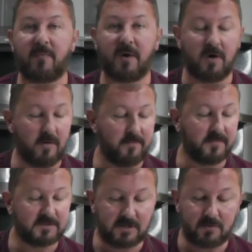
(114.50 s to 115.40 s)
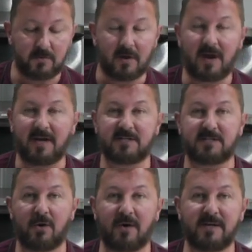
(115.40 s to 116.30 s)
but um, to add
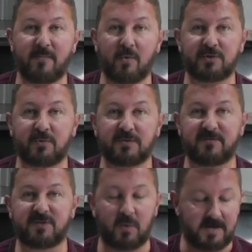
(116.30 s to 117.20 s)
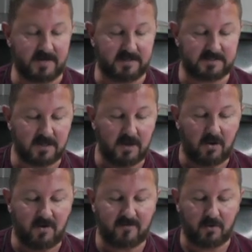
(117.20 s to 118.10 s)
tiny morsels of sweetness,
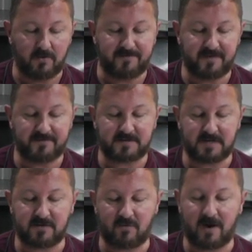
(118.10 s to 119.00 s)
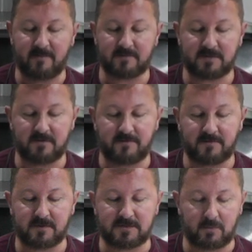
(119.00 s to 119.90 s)
I've got 15 grams of
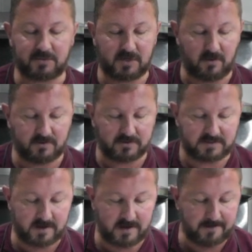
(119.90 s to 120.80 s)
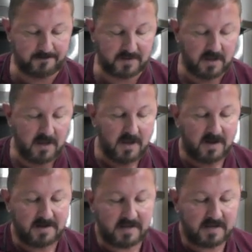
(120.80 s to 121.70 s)
sultanas there.
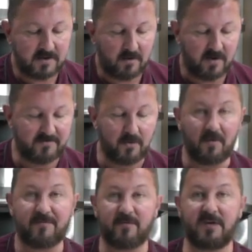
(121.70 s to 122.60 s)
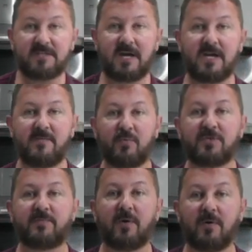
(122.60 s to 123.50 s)
And here I've got three
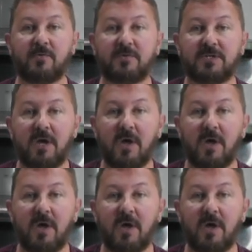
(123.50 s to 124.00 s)
tablespoons